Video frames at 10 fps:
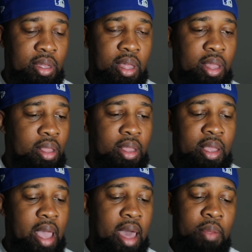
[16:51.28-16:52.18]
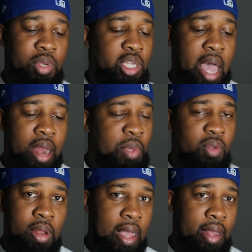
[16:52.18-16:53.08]
Uh, it gotta be, she gotta be
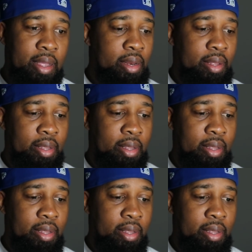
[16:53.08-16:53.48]
related.